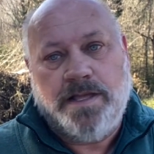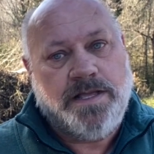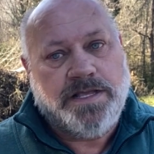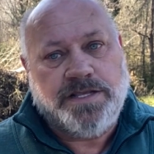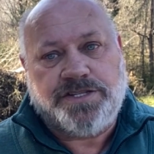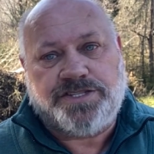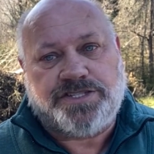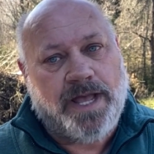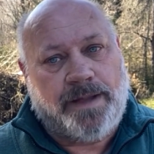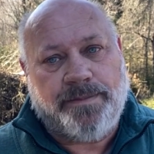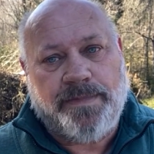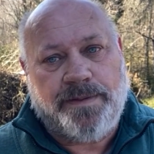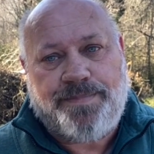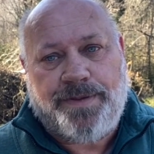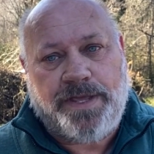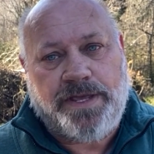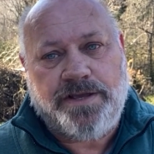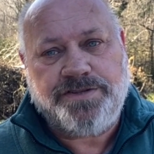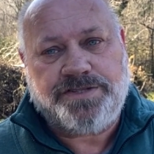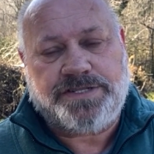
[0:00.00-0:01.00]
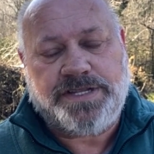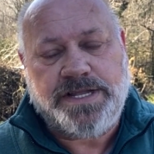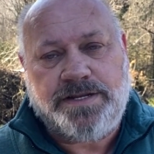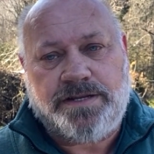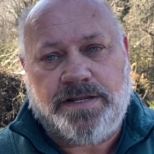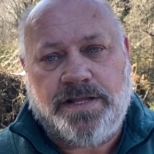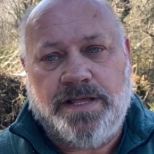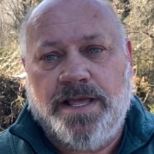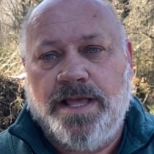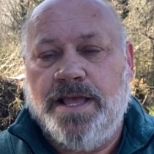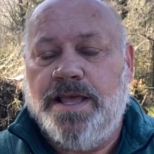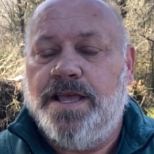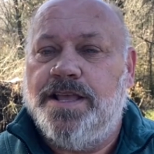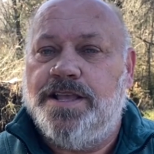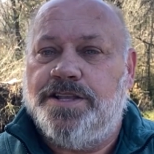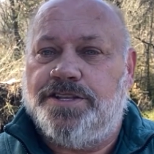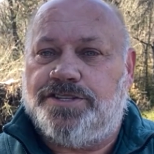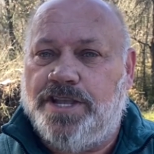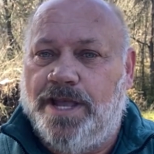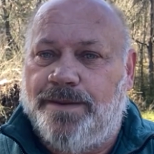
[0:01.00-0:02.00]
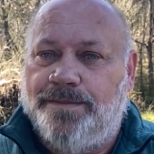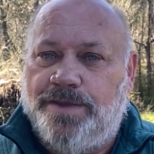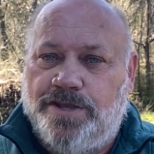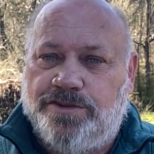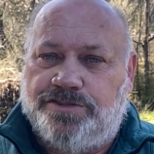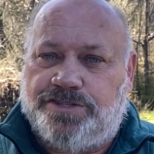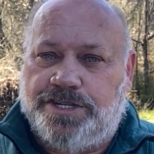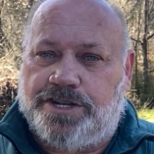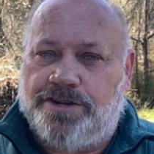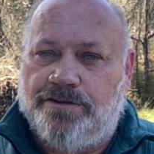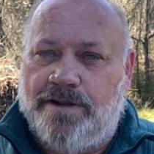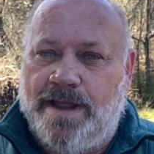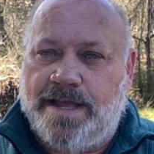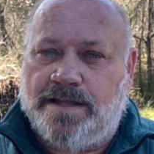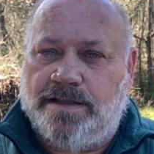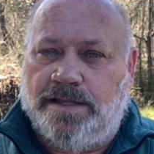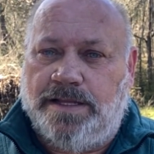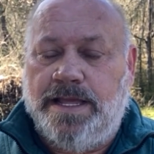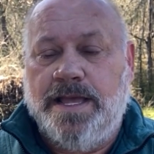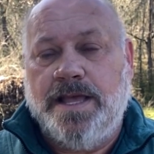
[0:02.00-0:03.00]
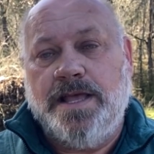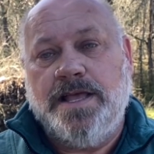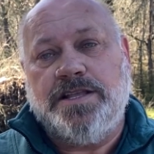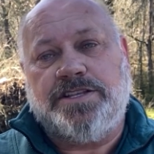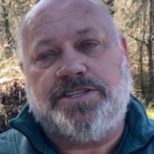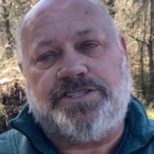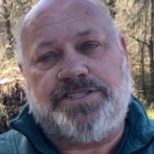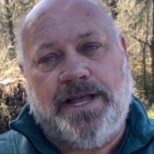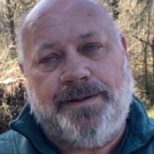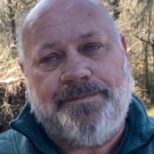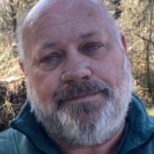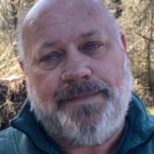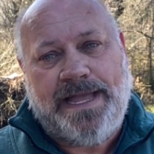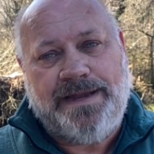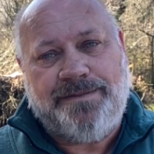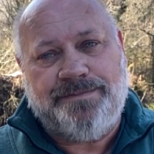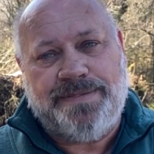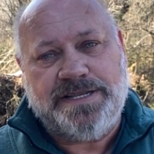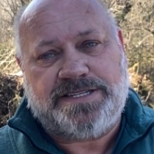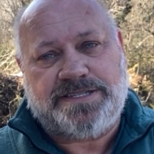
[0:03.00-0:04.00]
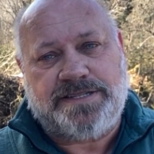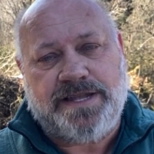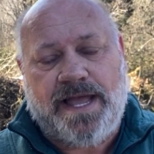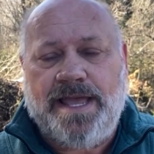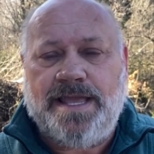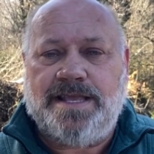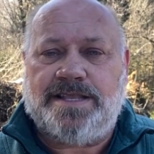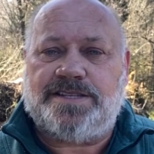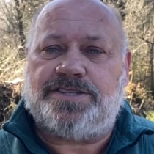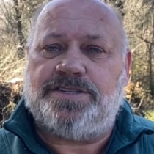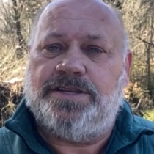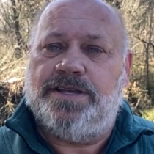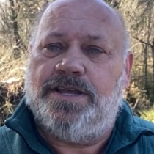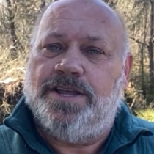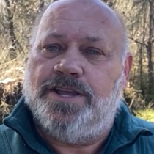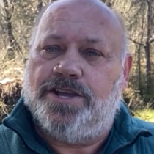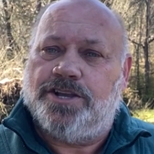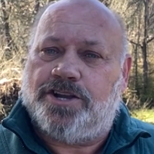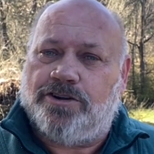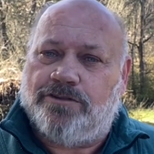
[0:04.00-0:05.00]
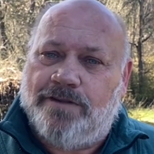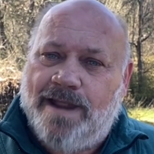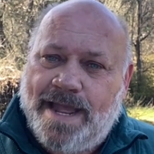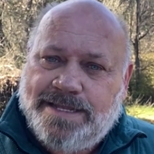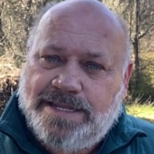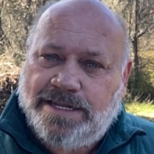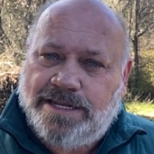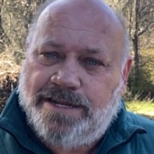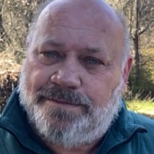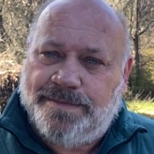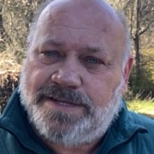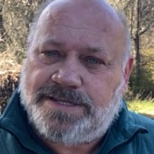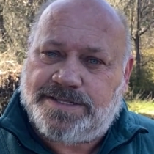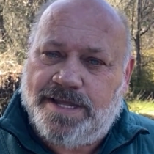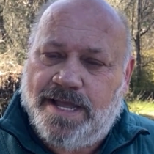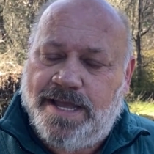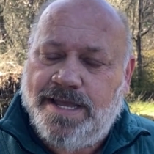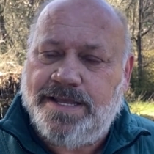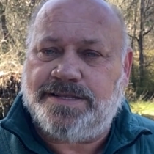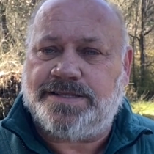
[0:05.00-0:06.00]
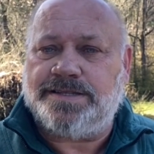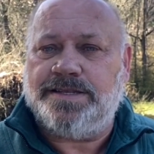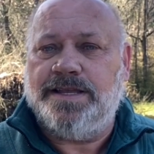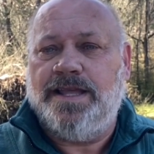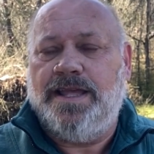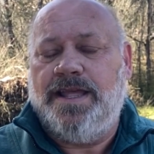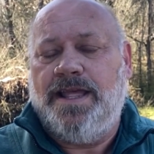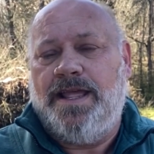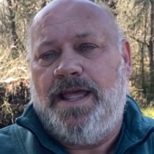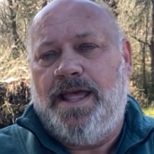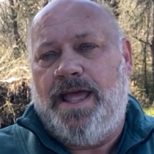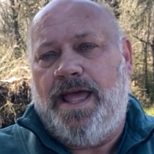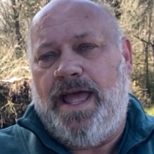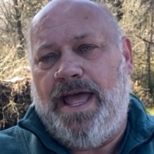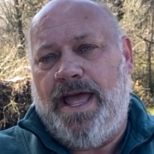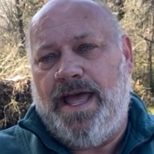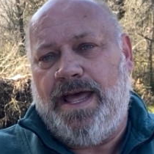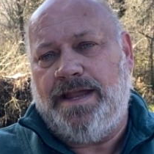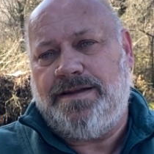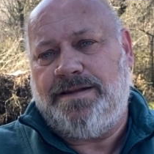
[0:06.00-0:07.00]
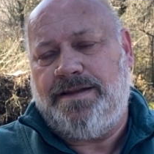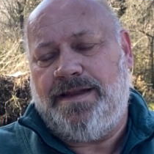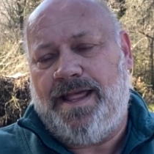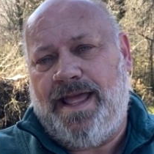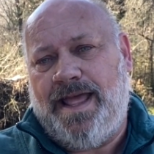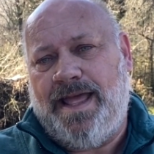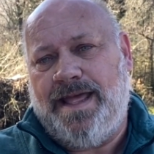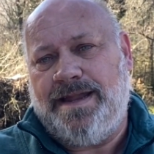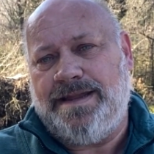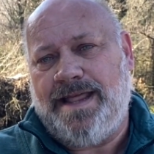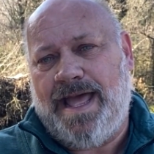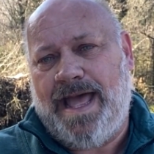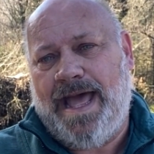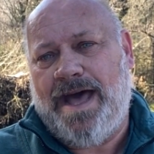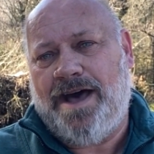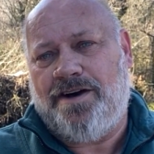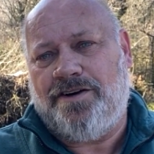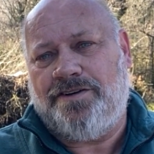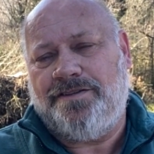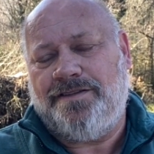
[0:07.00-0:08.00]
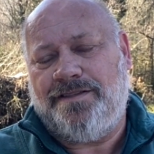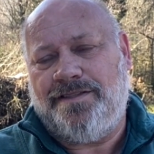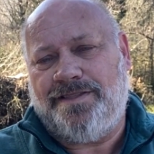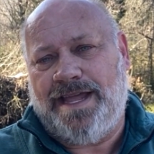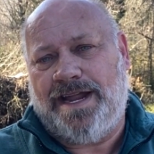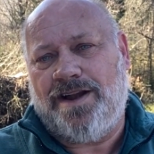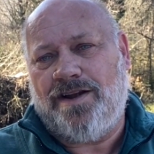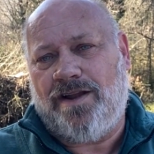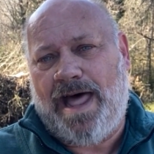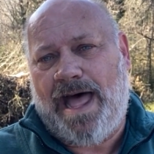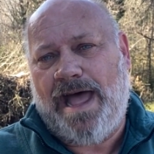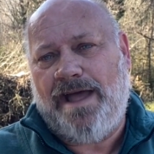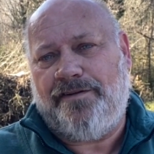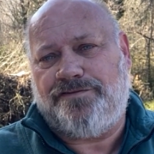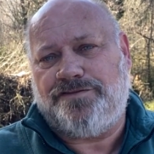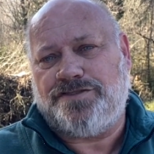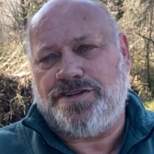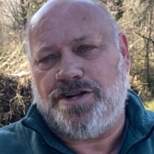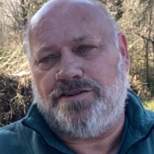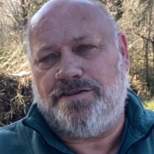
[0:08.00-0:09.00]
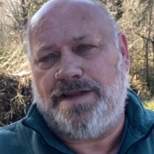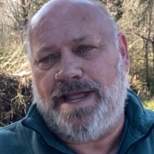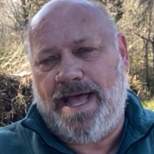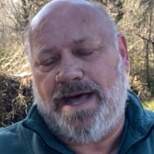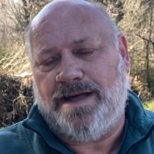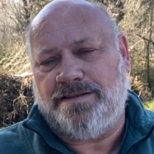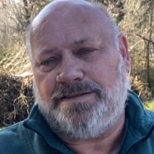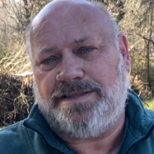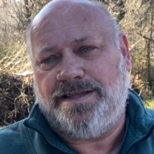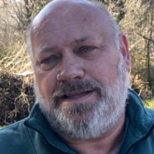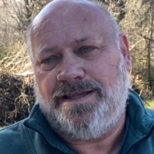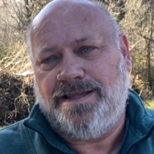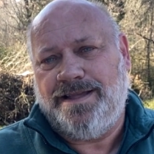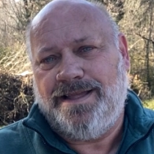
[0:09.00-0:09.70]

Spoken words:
Some abused it, some used it correctly, some made mistakes, corrected the mistakes, and how their life turned out.